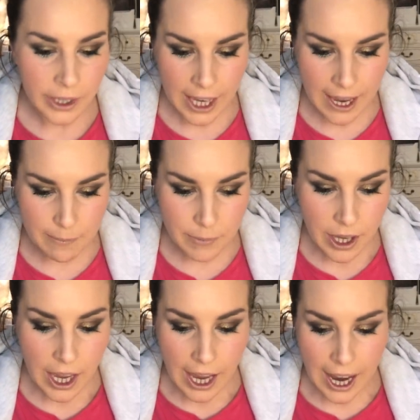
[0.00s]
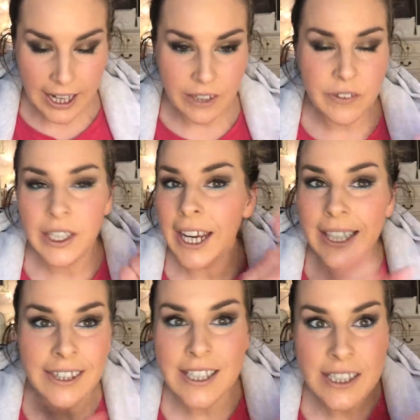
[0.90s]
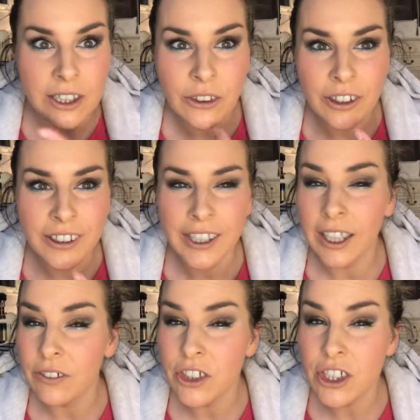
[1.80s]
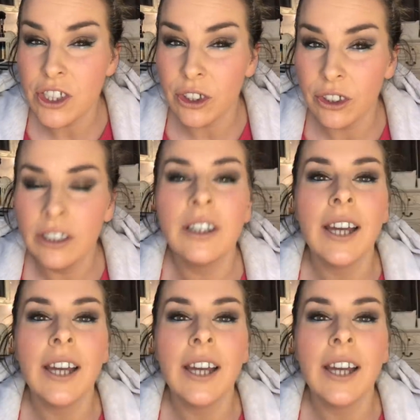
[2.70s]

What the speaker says: And if you like this look that I've just done,